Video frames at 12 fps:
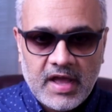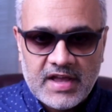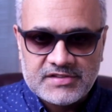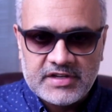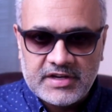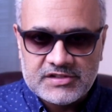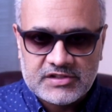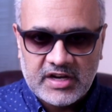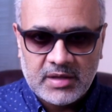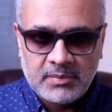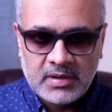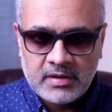As a
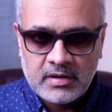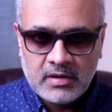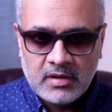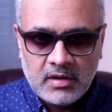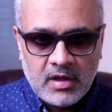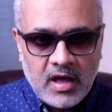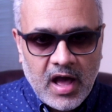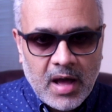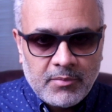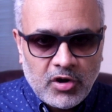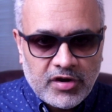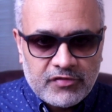disclaimer,
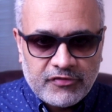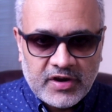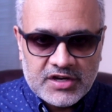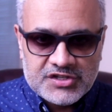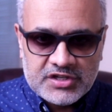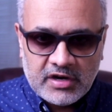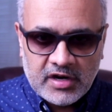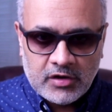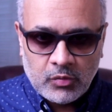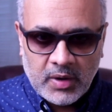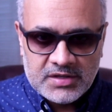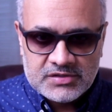I'm not a financial
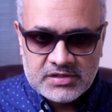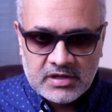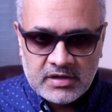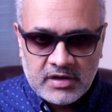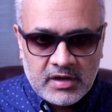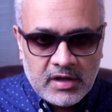advisor.